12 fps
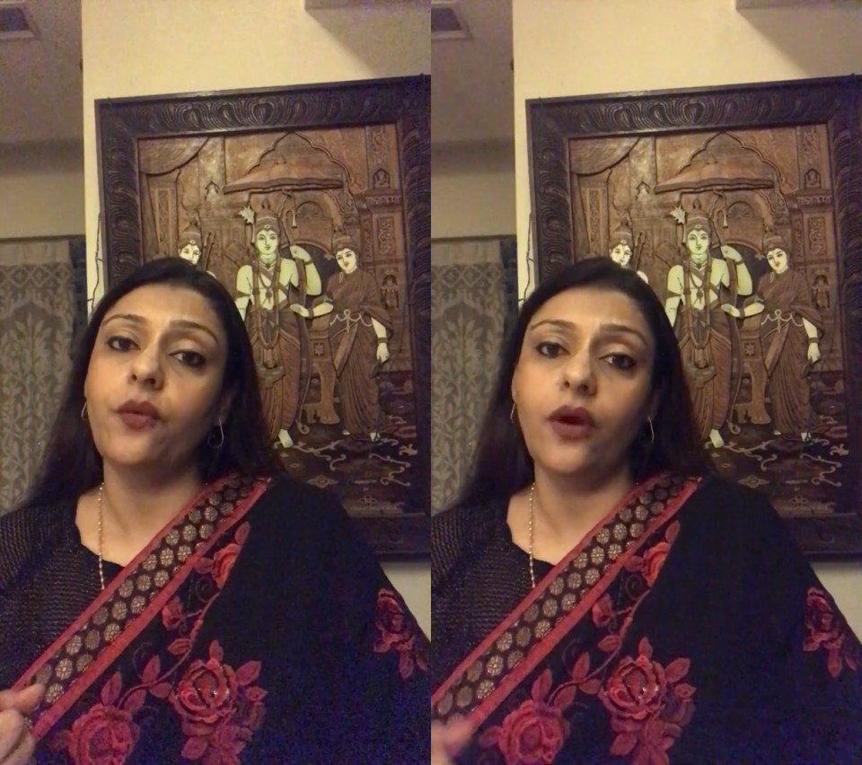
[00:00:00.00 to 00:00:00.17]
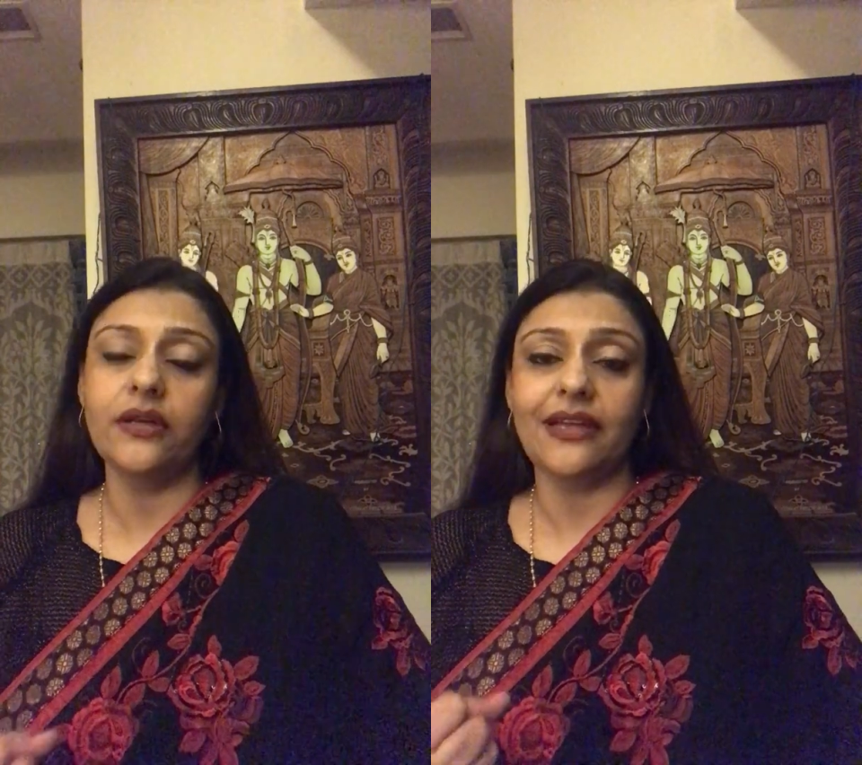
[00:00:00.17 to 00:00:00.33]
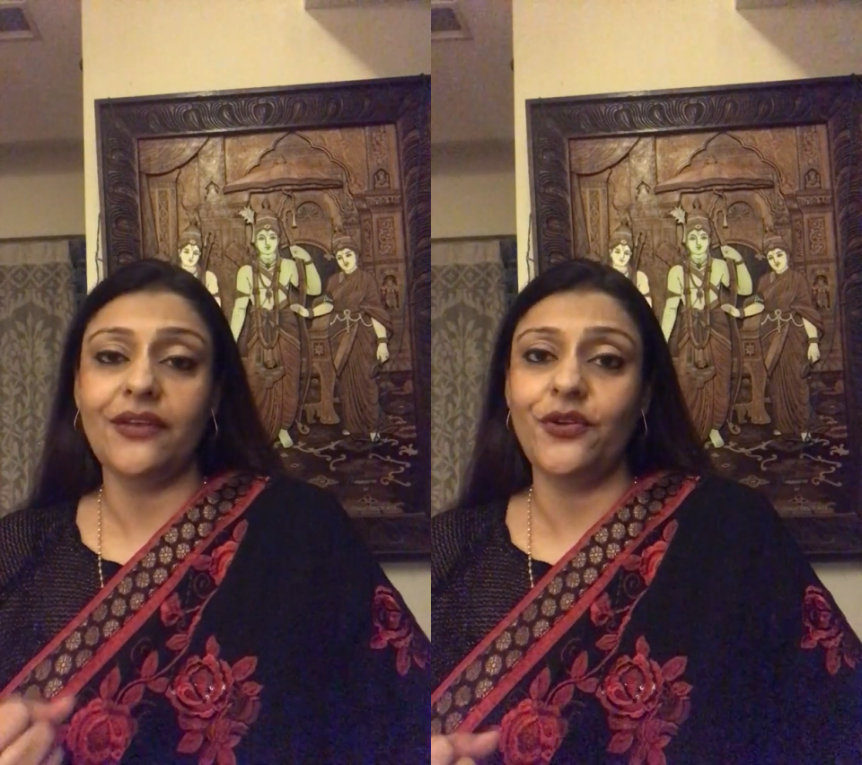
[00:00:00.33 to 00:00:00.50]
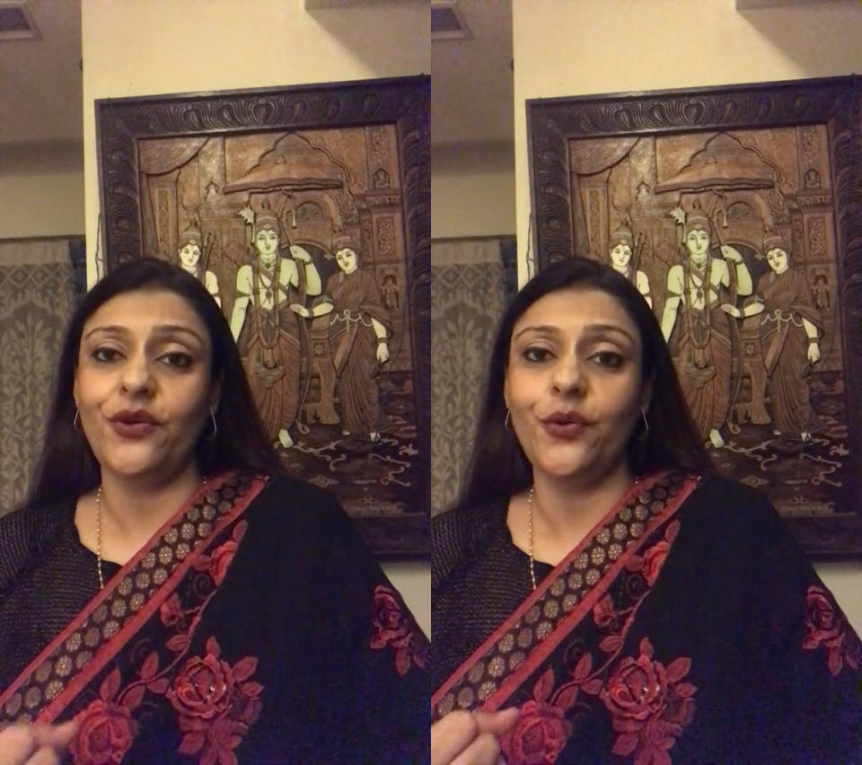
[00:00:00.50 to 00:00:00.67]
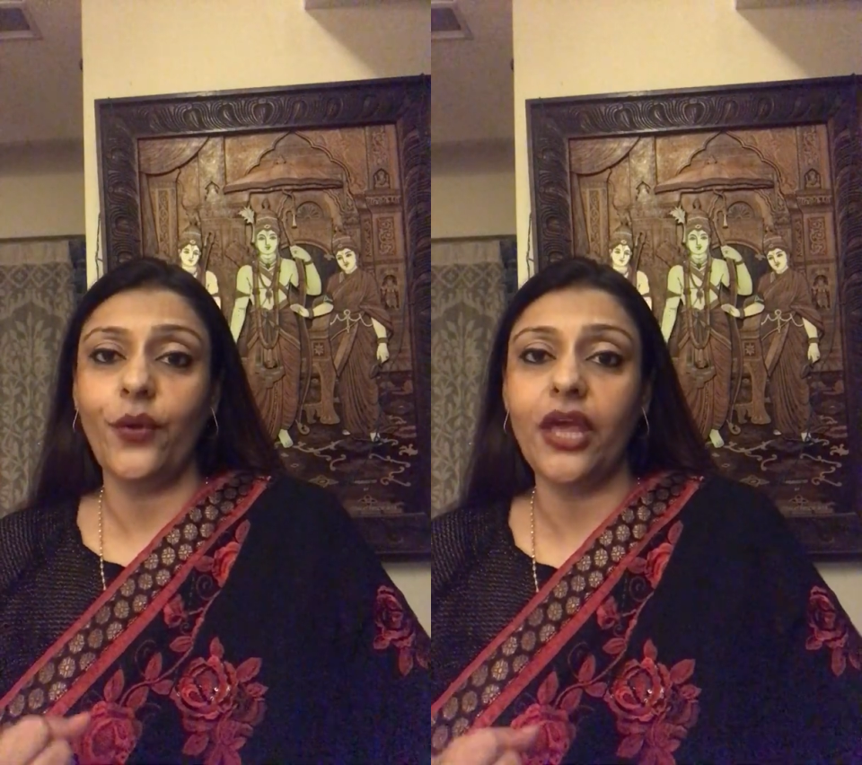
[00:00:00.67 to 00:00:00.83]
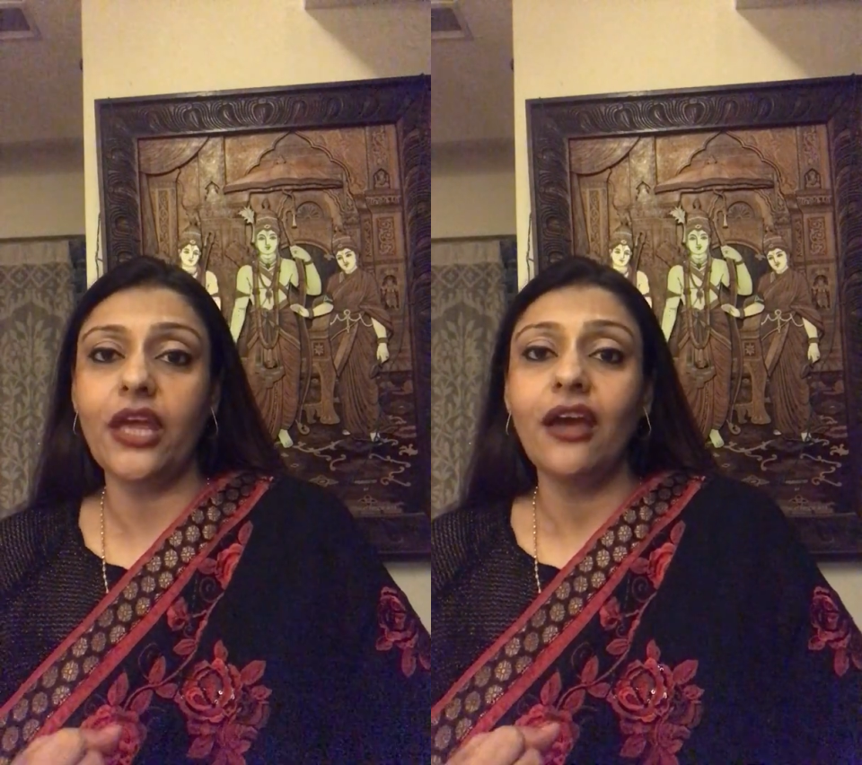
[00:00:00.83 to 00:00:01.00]
the work that you're
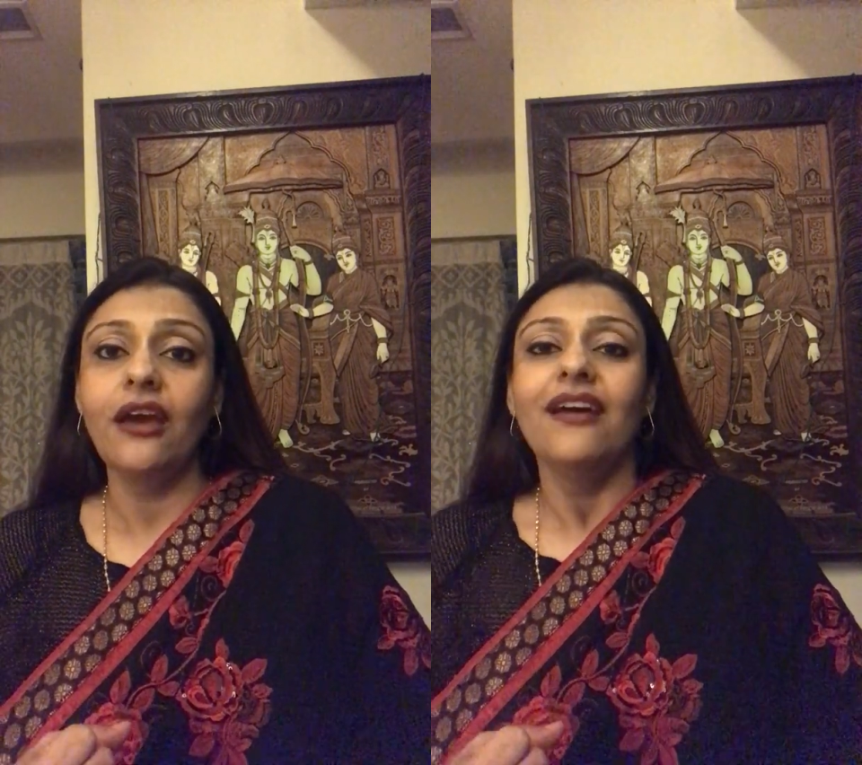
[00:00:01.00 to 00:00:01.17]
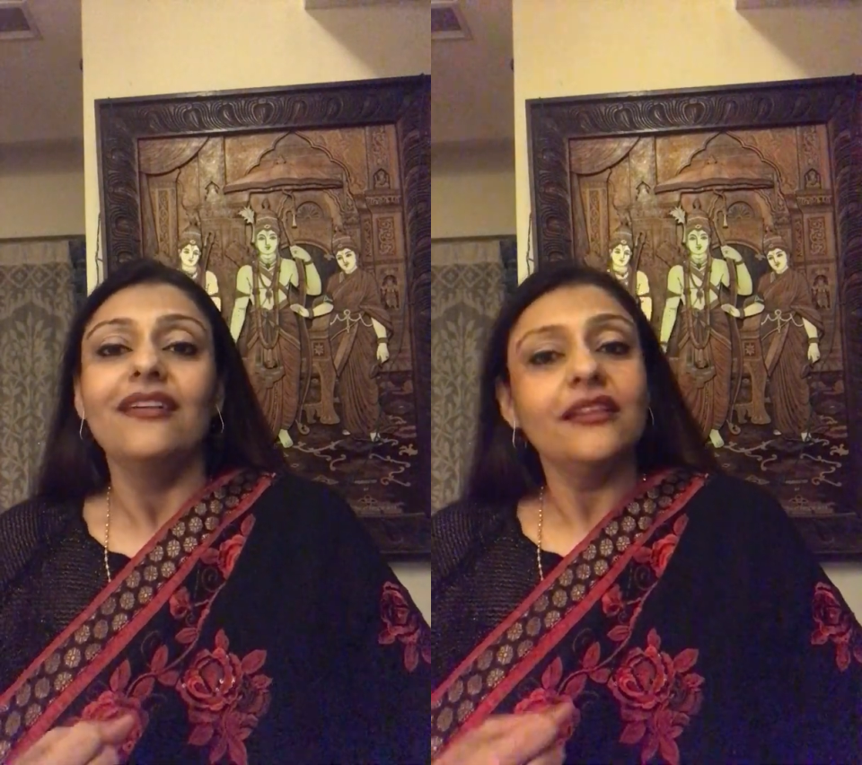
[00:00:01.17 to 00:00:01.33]
doing.